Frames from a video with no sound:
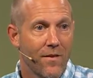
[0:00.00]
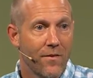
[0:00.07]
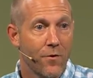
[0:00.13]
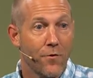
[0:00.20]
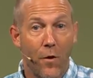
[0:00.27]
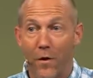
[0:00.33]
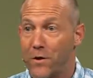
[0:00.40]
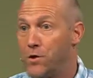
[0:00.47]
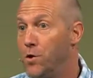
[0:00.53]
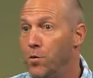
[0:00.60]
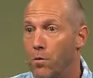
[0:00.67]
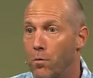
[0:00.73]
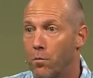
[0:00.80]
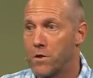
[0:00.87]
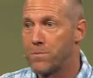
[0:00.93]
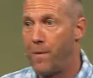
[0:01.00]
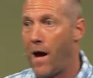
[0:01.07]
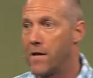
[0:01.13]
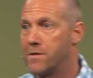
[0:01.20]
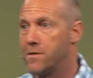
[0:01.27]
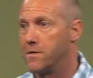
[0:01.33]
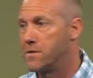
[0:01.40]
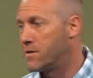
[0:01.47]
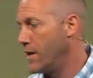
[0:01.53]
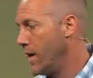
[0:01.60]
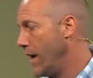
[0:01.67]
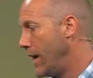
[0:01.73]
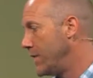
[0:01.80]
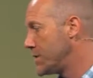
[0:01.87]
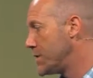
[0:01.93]
There's the only two responses,
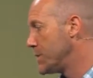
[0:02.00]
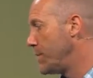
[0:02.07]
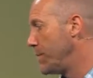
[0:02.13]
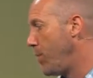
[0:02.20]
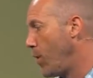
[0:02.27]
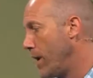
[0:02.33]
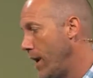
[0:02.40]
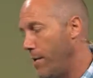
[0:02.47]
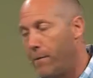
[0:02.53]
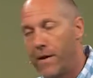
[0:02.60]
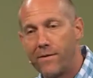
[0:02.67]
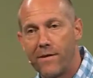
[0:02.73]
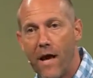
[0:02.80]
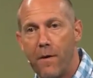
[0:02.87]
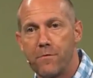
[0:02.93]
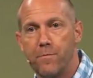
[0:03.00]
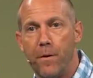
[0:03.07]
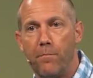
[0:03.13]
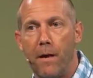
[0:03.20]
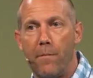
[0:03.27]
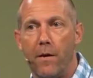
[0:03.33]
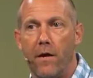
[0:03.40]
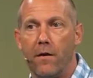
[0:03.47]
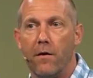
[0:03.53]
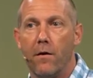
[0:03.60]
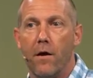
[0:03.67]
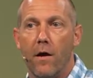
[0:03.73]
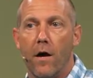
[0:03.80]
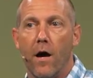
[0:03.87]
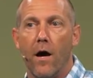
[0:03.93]
and this has been pointed out many times, but maybe
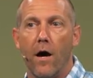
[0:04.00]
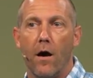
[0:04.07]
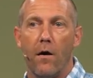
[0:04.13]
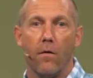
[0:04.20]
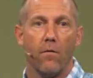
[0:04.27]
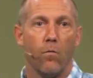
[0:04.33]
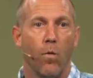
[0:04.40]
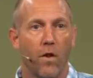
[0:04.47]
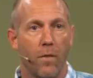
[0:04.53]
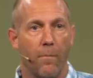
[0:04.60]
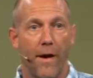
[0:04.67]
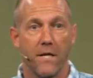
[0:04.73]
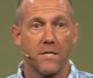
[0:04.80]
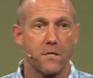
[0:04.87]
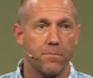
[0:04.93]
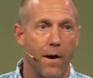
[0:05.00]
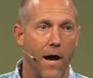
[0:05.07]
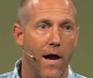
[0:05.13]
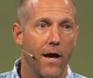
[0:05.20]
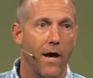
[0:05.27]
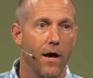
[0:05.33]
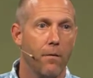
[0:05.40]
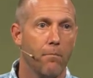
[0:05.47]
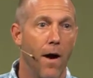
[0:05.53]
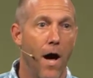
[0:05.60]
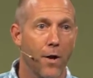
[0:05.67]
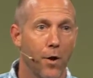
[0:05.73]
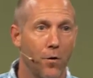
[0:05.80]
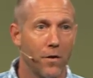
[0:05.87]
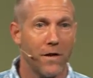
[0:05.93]
one of the best is by
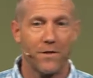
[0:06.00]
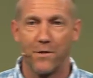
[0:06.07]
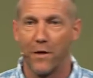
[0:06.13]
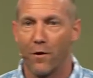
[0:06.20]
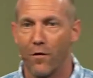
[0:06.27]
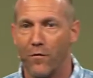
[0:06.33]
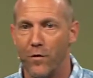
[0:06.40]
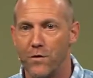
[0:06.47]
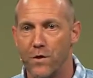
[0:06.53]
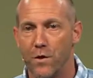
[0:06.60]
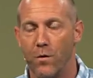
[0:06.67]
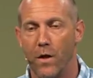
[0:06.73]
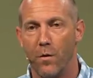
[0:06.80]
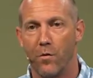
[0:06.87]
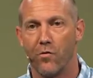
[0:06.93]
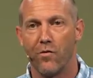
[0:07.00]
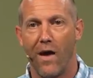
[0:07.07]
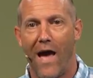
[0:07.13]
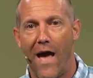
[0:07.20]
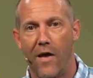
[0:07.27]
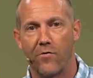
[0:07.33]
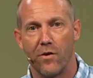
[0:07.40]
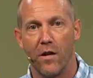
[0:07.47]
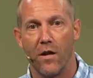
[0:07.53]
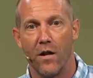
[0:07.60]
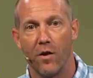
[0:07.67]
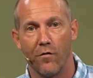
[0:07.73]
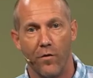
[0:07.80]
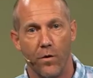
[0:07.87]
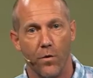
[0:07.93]
Bono, lead singer of U2. He was asked in an
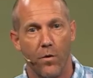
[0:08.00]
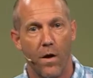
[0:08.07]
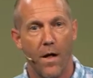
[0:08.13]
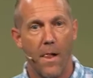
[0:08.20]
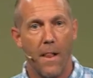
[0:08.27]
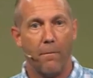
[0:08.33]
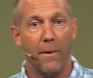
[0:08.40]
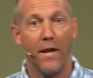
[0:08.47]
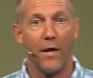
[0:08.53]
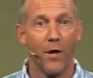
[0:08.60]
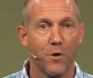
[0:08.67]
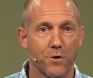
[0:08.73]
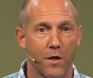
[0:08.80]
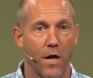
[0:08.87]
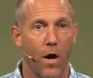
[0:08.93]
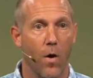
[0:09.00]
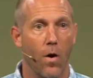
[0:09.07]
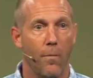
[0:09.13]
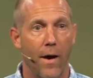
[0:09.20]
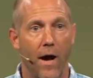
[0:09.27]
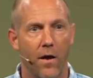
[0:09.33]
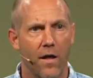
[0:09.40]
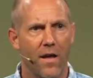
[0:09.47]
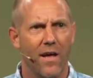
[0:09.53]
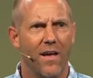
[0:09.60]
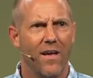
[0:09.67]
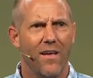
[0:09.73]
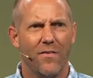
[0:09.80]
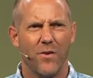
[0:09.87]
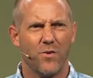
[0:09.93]
interview many years ago about
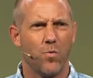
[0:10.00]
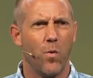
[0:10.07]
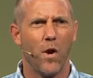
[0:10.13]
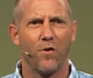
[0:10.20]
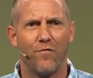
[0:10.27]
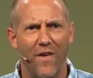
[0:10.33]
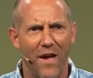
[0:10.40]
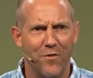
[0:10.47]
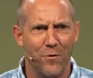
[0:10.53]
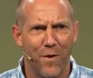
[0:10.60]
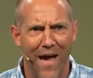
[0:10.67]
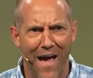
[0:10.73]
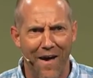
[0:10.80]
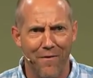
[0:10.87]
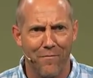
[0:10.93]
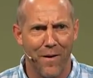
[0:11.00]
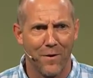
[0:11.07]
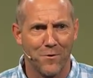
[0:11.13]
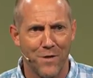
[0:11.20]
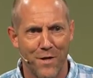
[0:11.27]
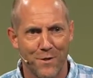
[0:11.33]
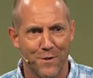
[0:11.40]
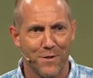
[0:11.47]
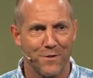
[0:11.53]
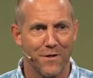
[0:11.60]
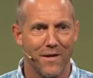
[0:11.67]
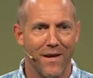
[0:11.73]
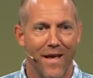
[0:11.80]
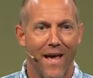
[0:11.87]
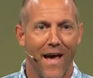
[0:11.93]
this weird faith you have about Jesus,
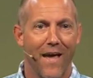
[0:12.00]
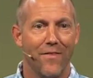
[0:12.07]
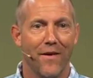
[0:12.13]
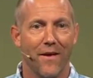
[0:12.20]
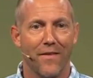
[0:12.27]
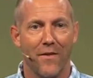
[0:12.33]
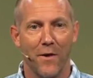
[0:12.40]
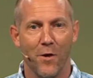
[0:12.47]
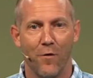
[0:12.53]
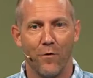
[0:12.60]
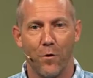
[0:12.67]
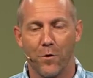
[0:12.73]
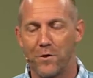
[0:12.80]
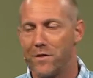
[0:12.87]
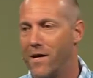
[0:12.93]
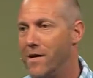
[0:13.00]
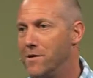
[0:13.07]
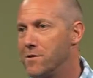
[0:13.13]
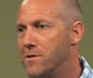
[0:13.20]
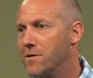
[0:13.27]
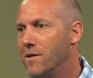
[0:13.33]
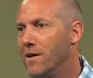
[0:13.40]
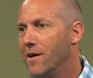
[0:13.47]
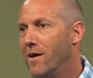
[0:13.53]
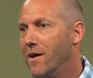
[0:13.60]
and the interviewer says